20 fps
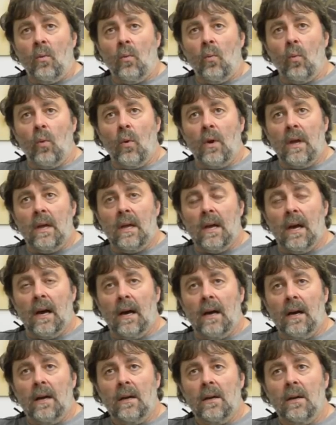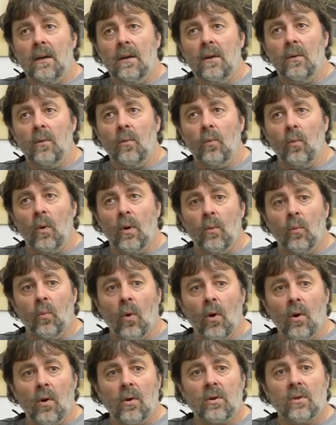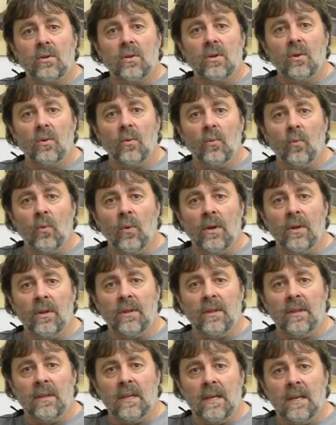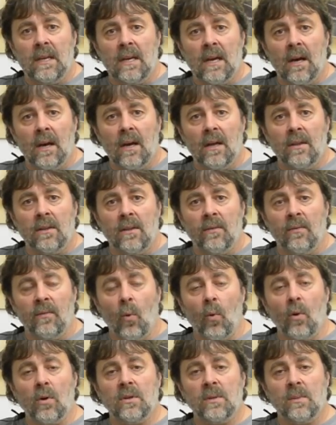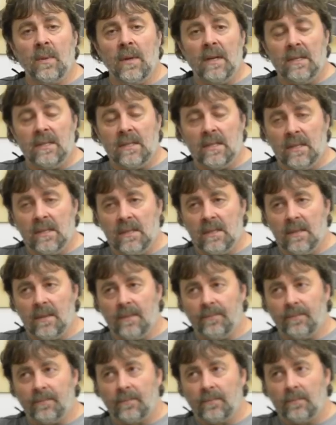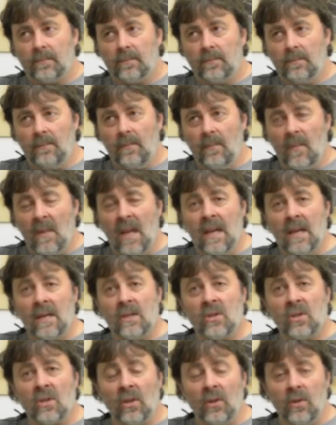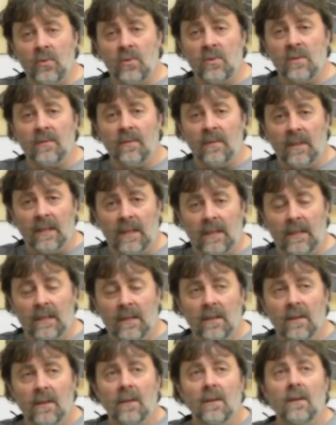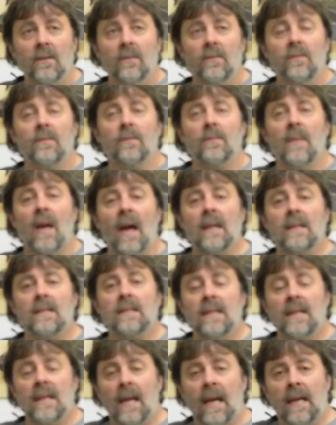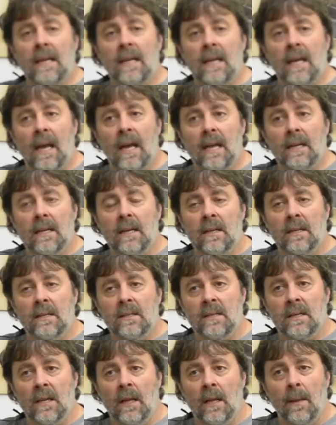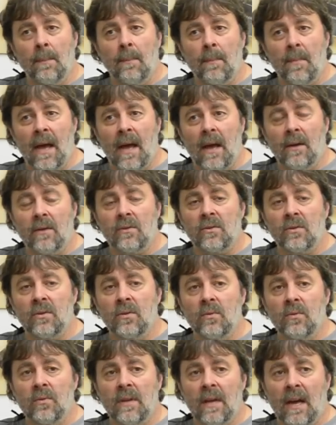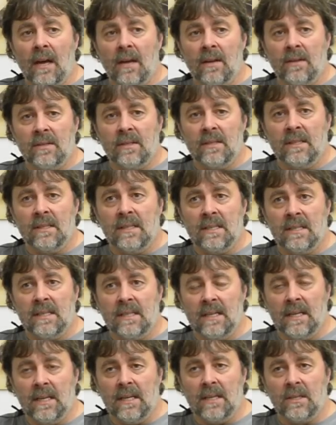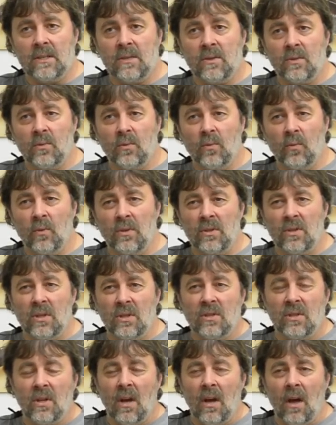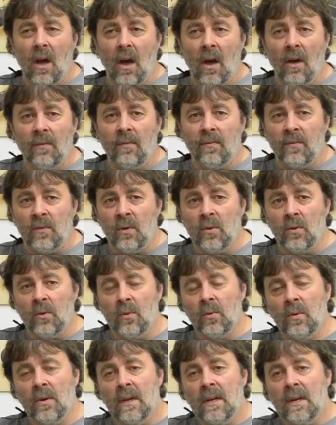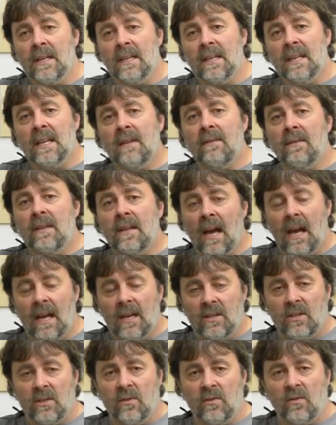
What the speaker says: We worked with the forged pieces exclusively from 1988 until about 2006, with just a few deviations